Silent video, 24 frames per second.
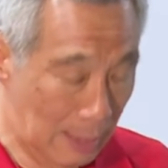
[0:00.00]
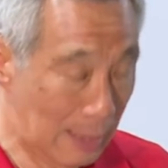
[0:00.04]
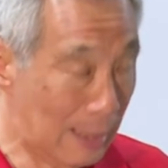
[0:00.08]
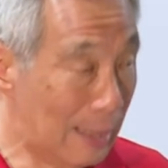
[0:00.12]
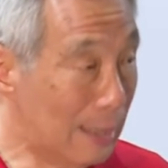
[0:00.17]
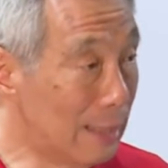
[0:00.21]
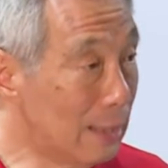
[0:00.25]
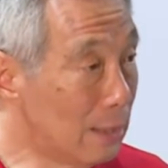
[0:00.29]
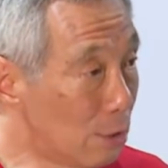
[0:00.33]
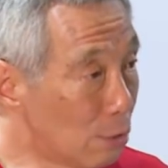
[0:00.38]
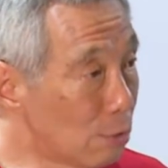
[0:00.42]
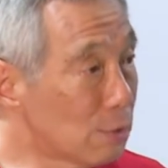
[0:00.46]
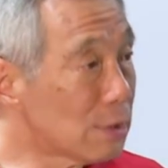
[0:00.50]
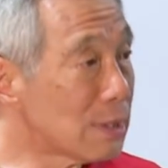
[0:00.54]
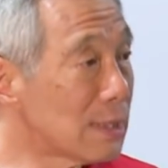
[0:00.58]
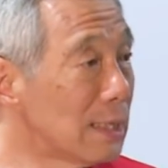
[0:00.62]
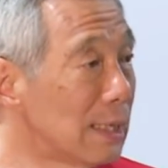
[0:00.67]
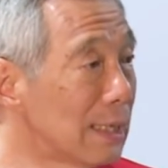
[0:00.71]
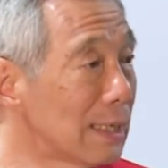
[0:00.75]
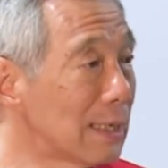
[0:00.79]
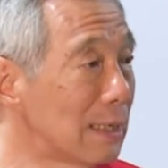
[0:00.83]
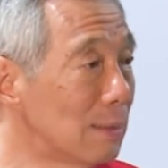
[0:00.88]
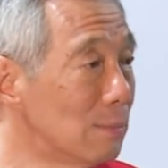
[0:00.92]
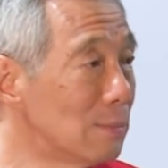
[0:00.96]
In those
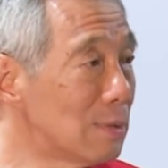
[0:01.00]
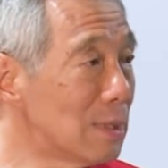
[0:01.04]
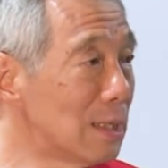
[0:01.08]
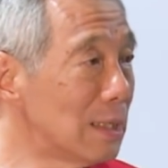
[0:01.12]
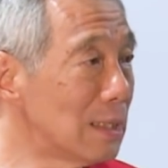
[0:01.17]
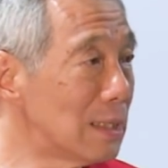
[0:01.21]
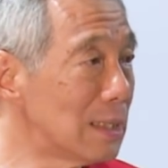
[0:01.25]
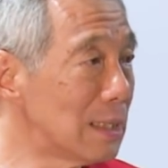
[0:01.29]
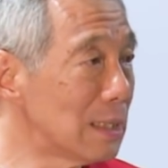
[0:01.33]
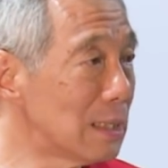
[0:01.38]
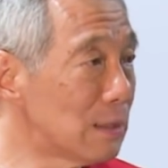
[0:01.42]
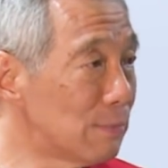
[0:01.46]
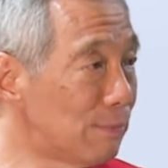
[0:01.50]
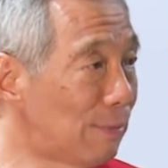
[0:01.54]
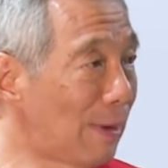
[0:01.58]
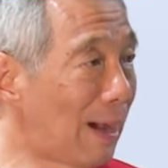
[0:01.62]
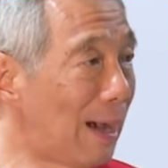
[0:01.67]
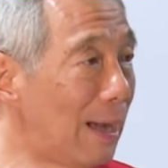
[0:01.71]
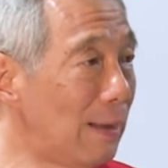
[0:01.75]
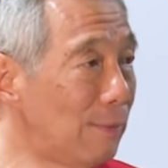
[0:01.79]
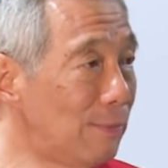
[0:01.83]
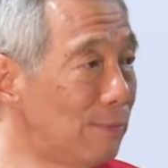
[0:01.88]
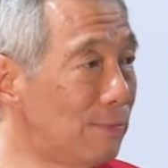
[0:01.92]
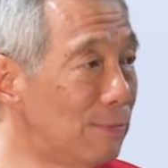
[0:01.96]
circumstances,
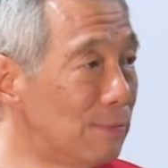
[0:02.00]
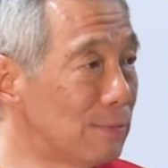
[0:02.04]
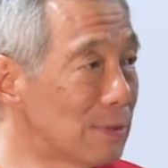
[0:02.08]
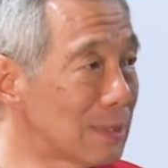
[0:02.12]
5